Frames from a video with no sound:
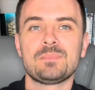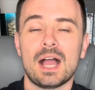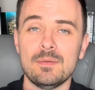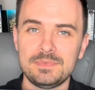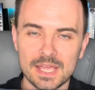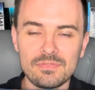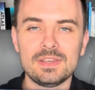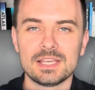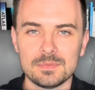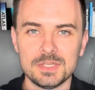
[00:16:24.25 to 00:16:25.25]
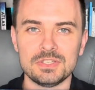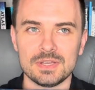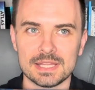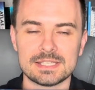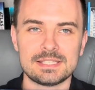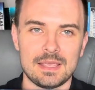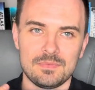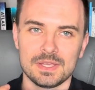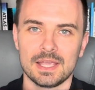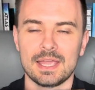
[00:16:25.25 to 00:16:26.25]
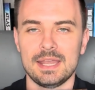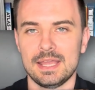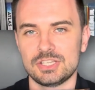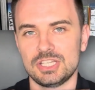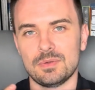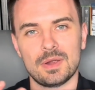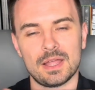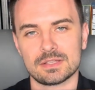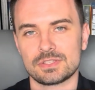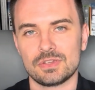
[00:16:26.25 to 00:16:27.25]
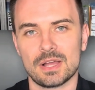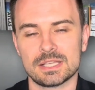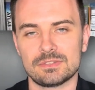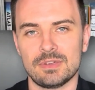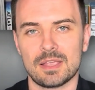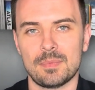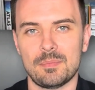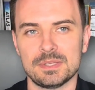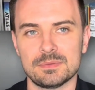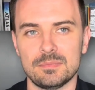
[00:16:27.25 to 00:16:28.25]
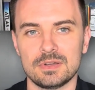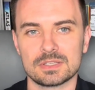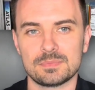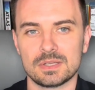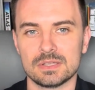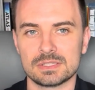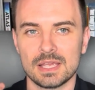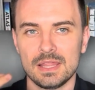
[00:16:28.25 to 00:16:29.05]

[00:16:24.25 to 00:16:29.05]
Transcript: I'm definitely going to be doing this same thing again next year where I ask you guys to recommend me some books because